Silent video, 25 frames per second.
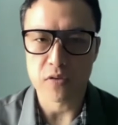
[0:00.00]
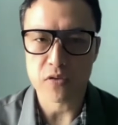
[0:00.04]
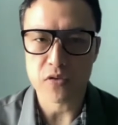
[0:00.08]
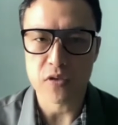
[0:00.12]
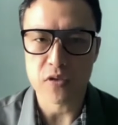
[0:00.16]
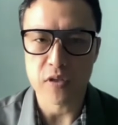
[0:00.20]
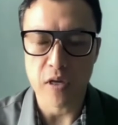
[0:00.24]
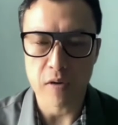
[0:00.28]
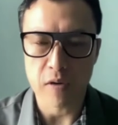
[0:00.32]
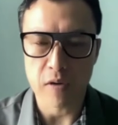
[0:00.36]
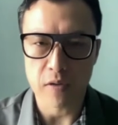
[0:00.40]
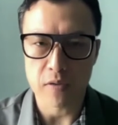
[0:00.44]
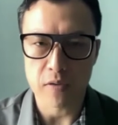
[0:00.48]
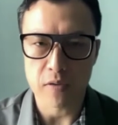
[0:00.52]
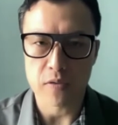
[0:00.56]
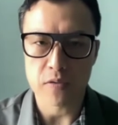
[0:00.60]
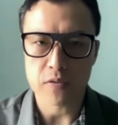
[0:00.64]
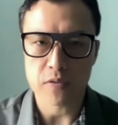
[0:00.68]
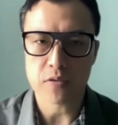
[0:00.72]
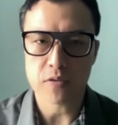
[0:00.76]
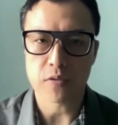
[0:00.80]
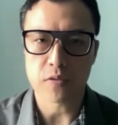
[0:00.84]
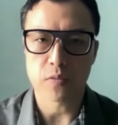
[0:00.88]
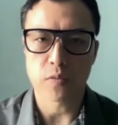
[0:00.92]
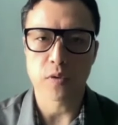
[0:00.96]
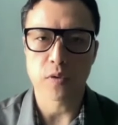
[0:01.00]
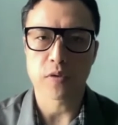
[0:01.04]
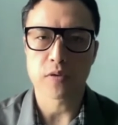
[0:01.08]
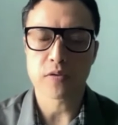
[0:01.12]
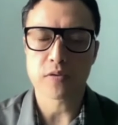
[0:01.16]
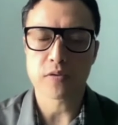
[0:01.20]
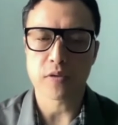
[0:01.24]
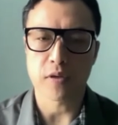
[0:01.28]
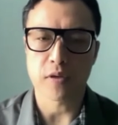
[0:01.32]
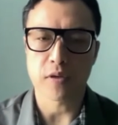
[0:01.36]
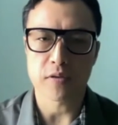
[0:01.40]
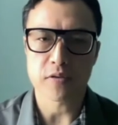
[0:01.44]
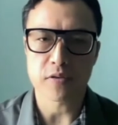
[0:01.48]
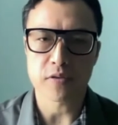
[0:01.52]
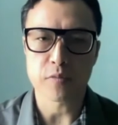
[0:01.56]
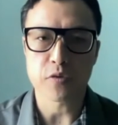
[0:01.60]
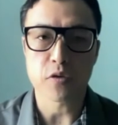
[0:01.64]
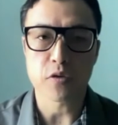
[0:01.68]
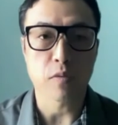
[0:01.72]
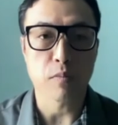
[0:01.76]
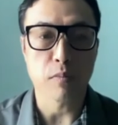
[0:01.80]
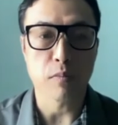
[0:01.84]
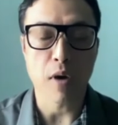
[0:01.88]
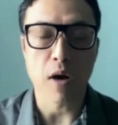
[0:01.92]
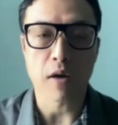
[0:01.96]
scenarios with uh, some
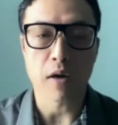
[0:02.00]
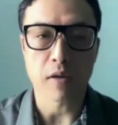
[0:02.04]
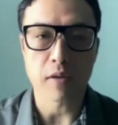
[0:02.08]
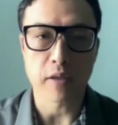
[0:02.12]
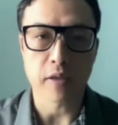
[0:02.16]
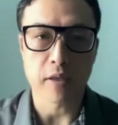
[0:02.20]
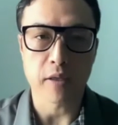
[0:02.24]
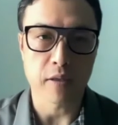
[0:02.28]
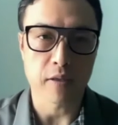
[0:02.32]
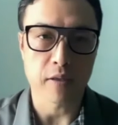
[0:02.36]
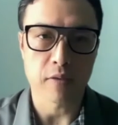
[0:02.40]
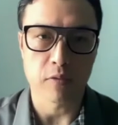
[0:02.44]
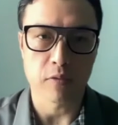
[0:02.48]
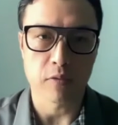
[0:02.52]
sort of modeling,